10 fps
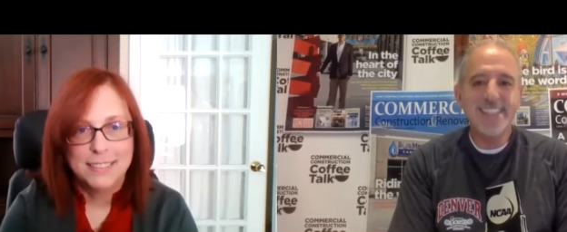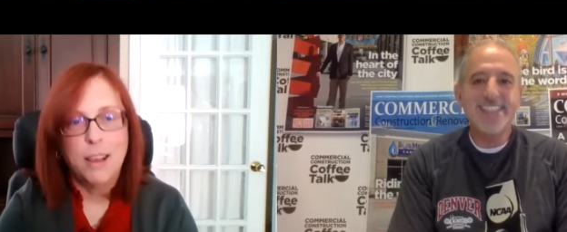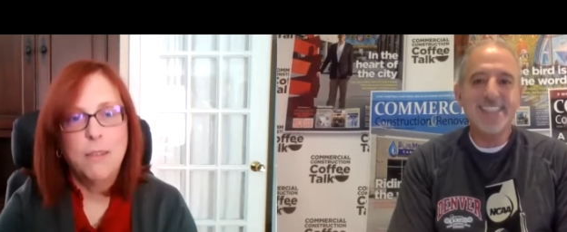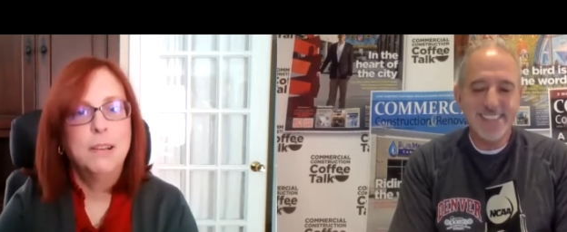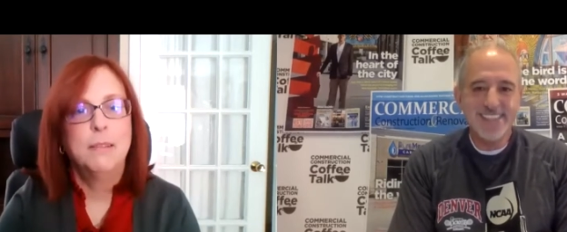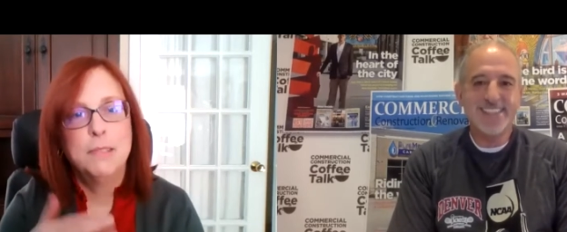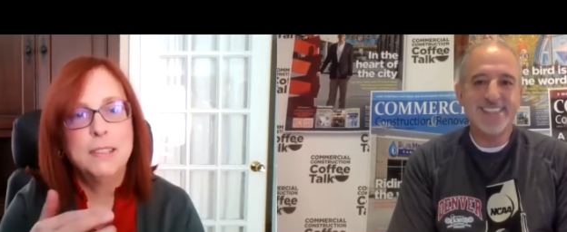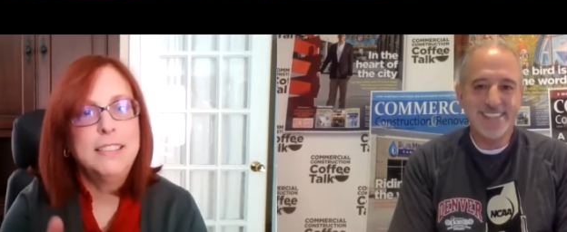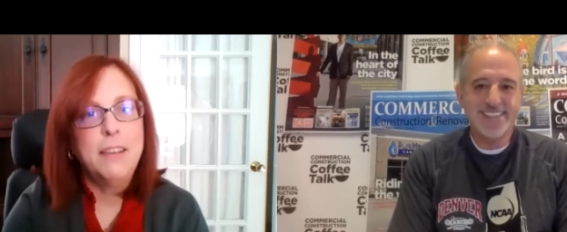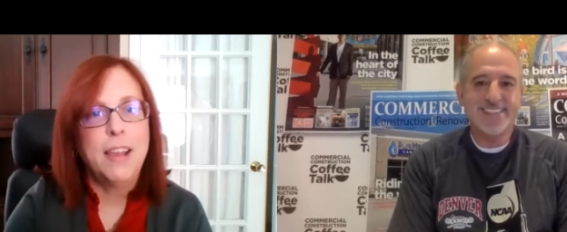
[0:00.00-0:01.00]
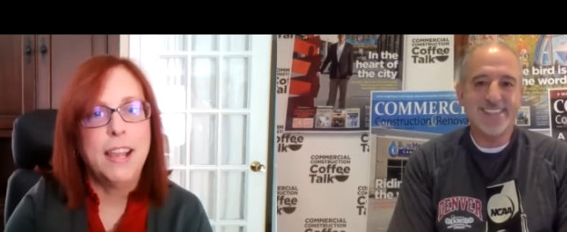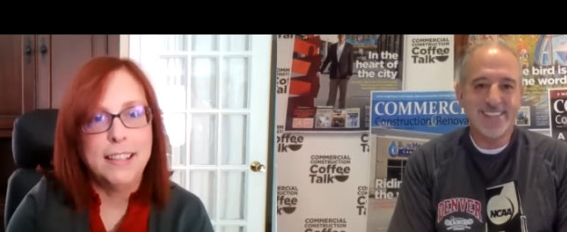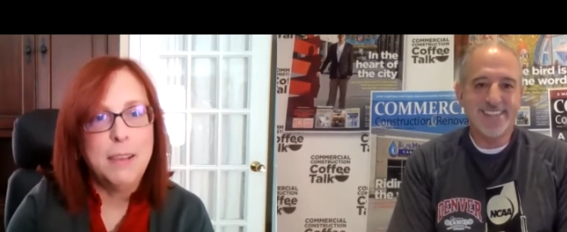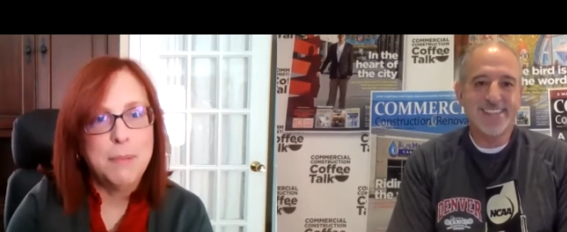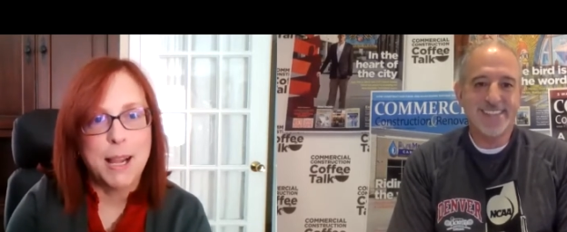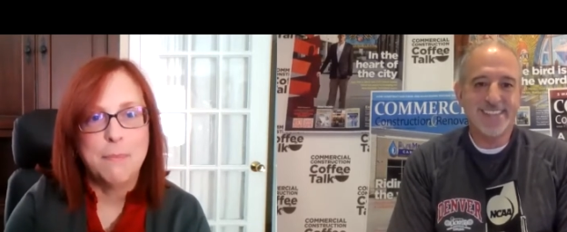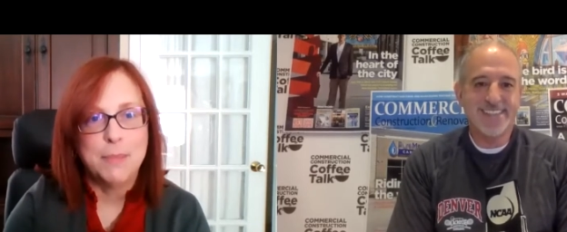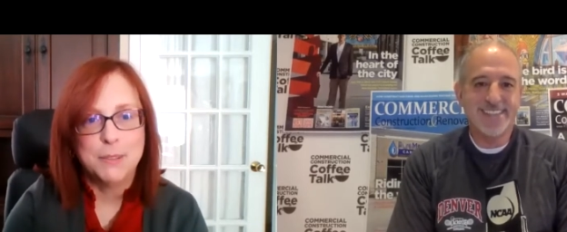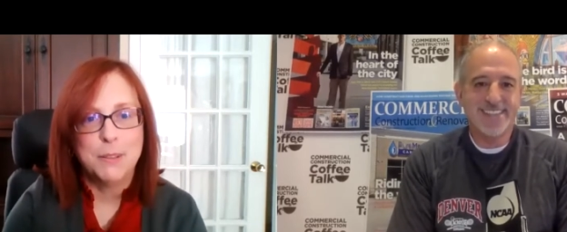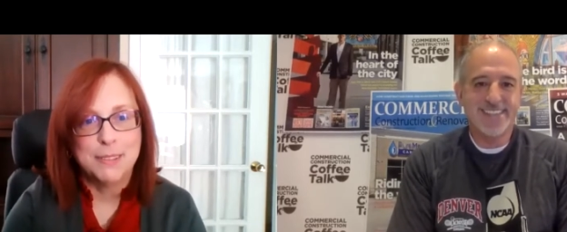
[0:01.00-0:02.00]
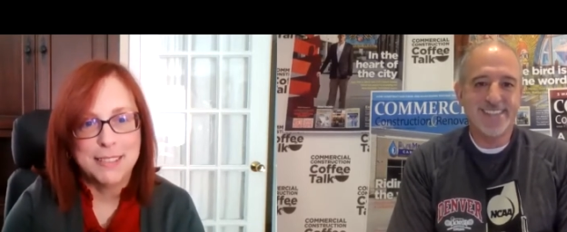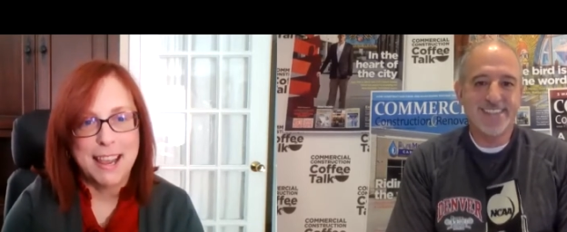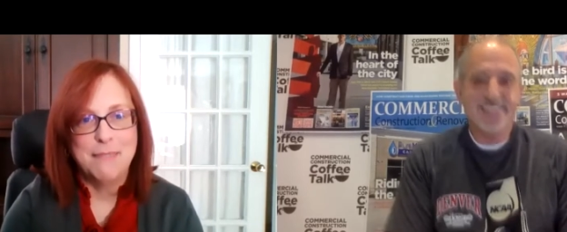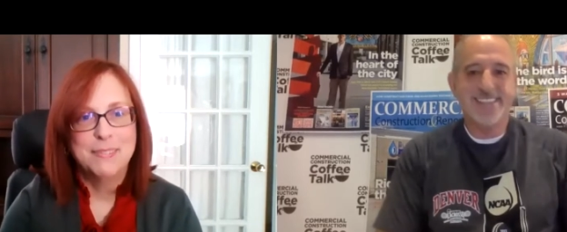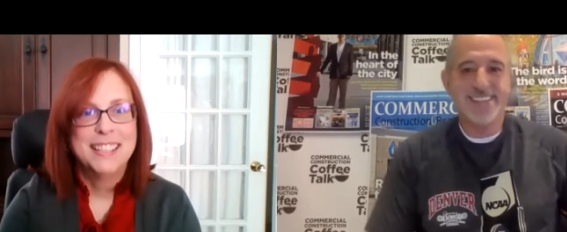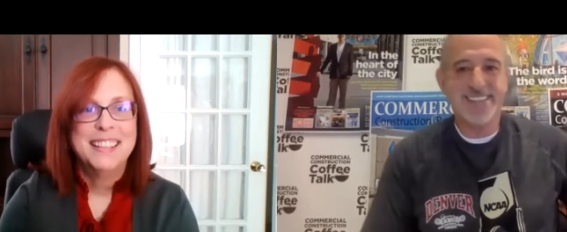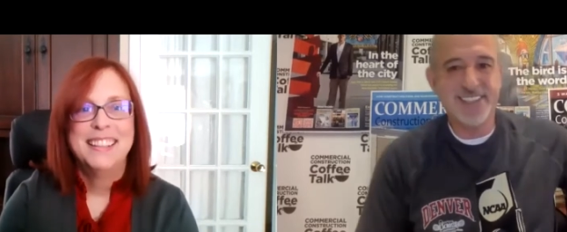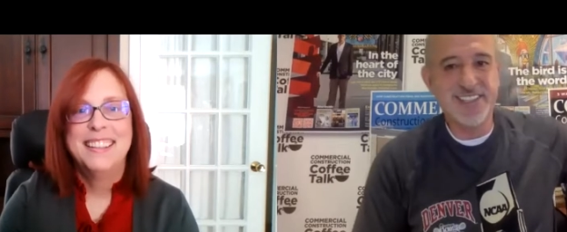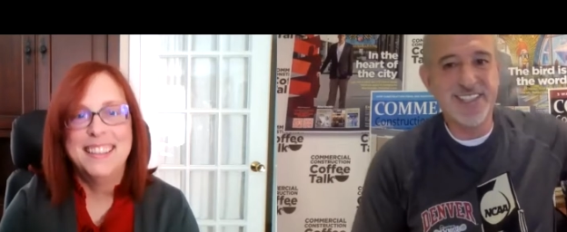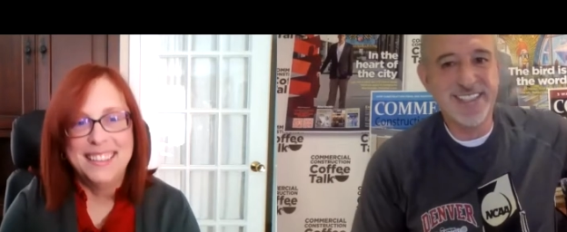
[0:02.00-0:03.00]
Speaker 1: So we're, we'll see if I can keep it up this whole time. Sure.